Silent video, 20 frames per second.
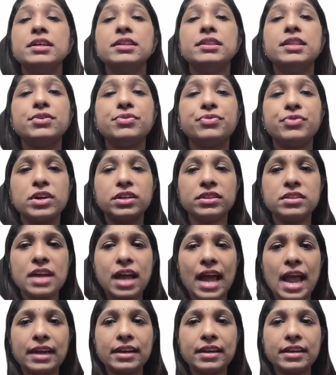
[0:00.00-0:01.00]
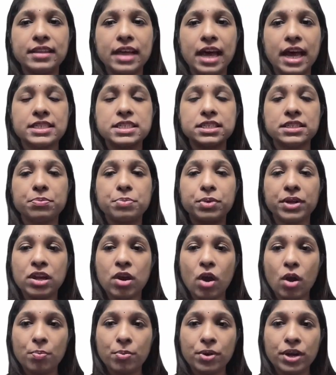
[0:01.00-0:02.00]
They further added that the
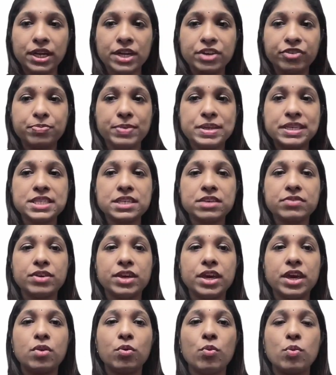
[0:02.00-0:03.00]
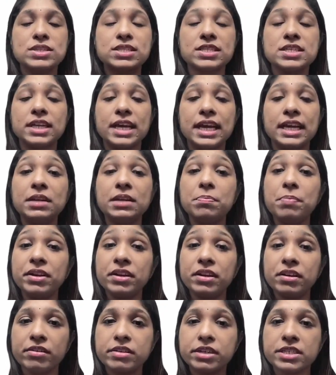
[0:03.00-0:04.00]
preoperative BCVA was an
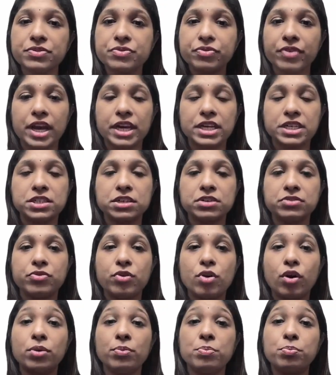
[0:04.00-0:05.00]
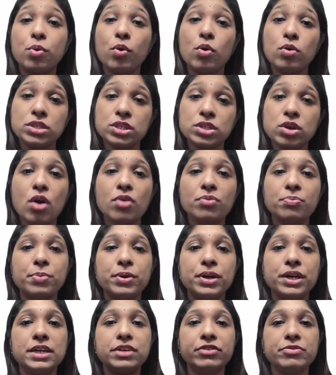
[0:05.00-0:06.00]
independent risk factor for
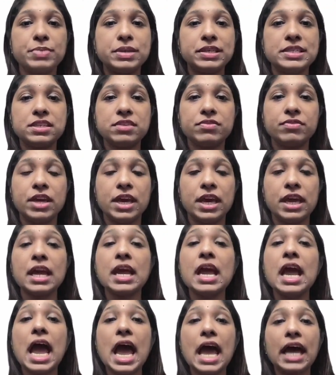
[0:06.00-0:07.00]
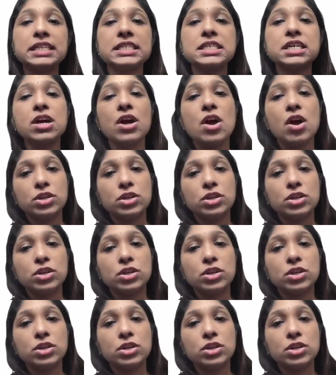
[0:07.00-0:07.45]
postoperative BCVA at